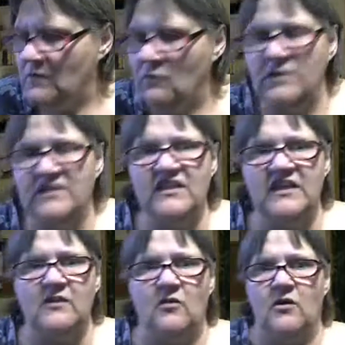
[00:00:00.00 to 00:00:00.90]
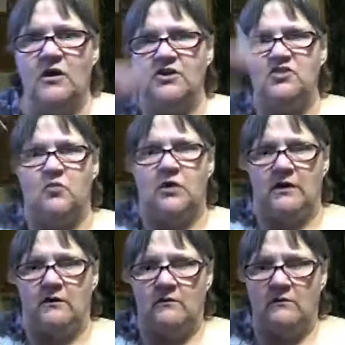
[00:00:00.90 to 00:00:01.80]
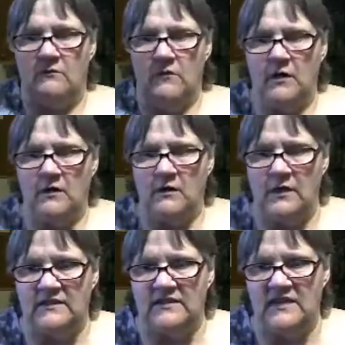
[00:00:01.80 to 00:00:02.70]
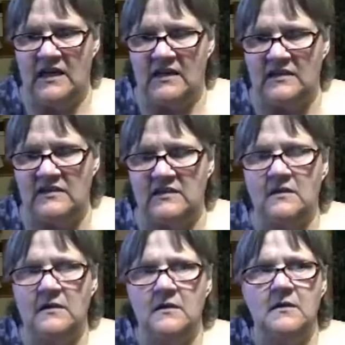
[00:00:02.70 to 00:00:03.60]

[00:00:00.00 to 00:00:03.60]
what's the orange one that says,